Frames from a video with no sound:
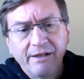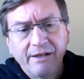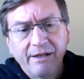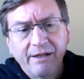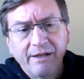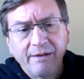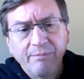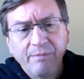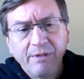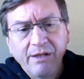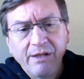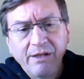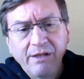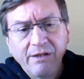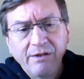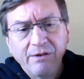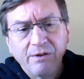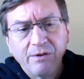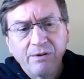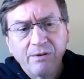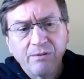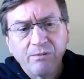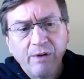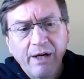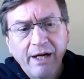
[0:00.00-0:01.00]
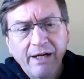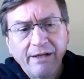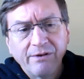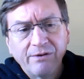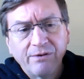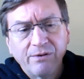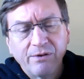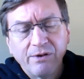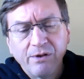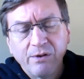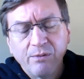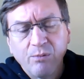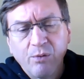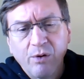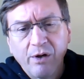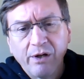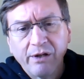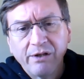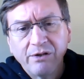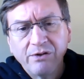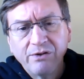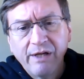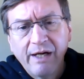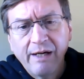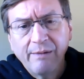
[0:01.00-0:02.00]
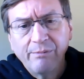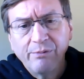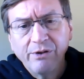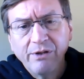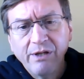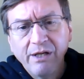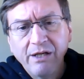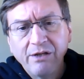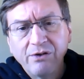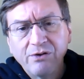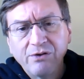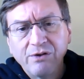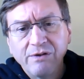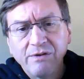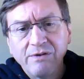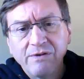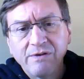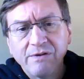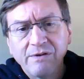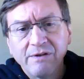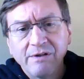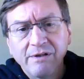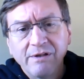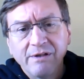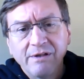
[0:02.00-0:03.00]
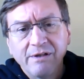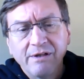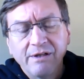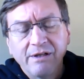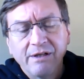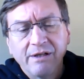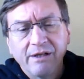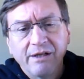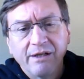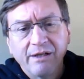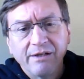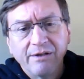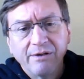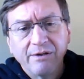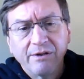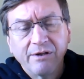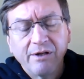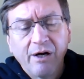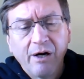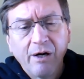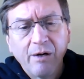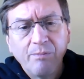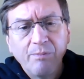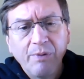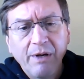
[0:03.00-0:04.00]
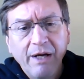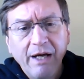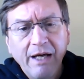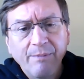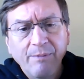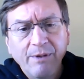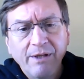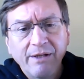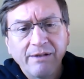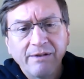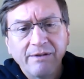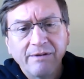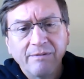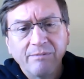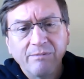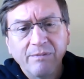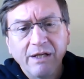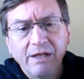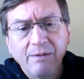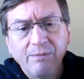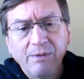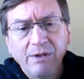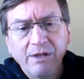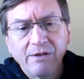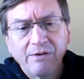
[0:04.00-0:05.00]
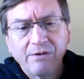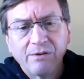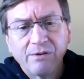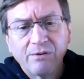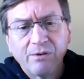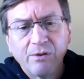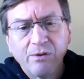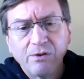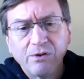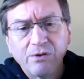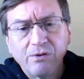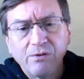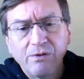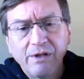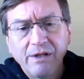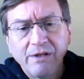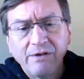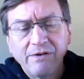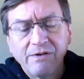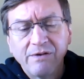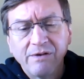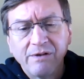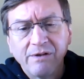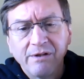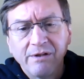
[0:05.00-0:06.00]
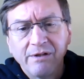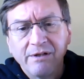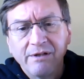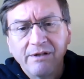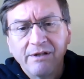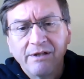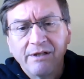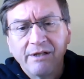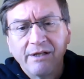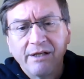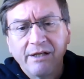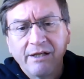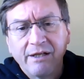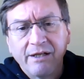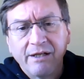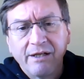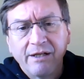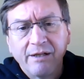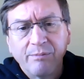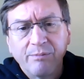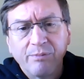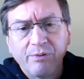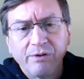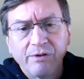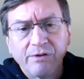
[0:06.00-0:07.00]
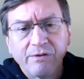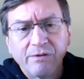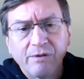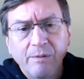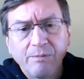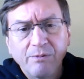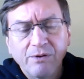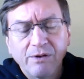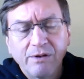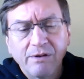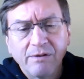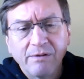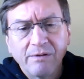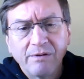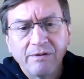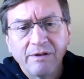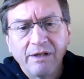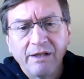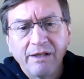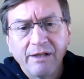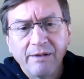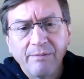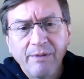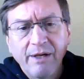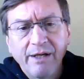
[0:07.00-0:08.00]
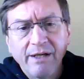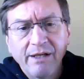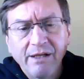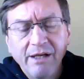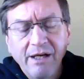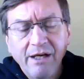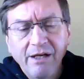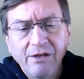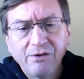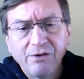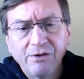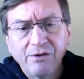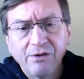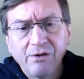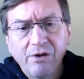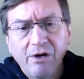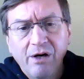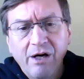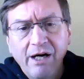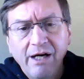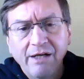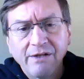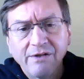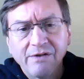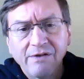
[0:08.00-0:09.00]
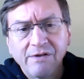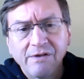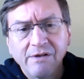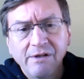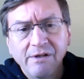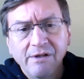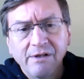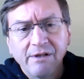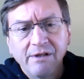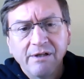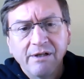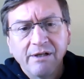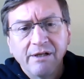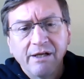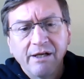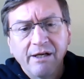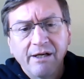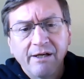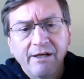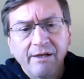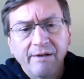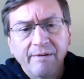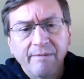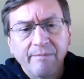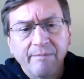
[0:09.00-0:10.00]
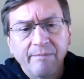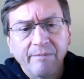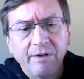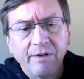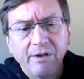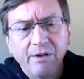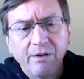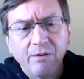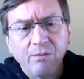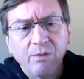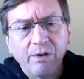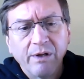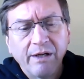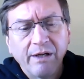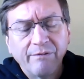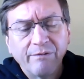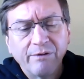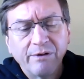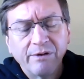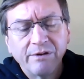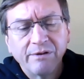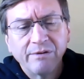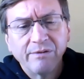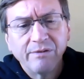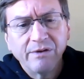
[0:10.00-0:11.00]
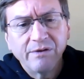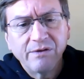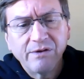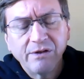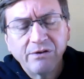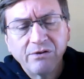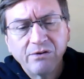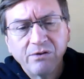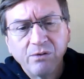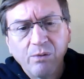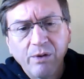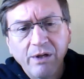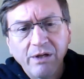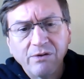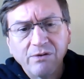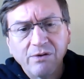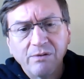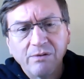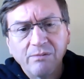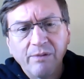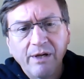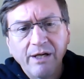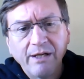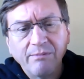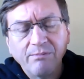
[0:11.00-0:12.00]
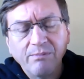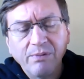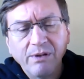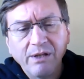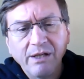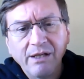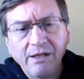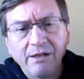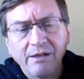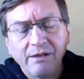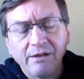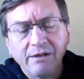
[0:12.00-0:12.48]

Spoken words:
meeting your rent or your mortgage obligations, your car payment, maybe it's groceries, prescription medication costs, whatever the situation might be,